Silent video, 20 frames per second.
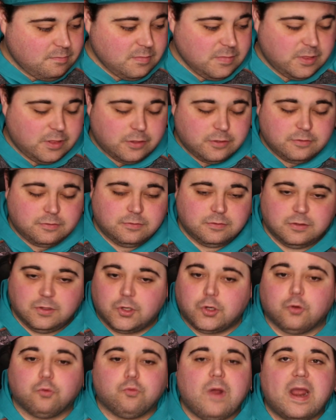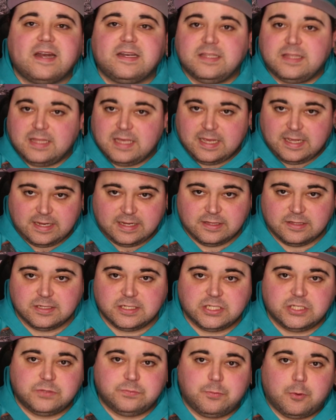the correct thing, the
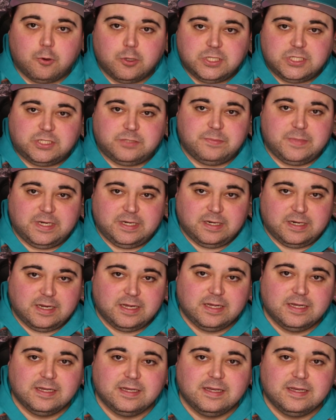sportsman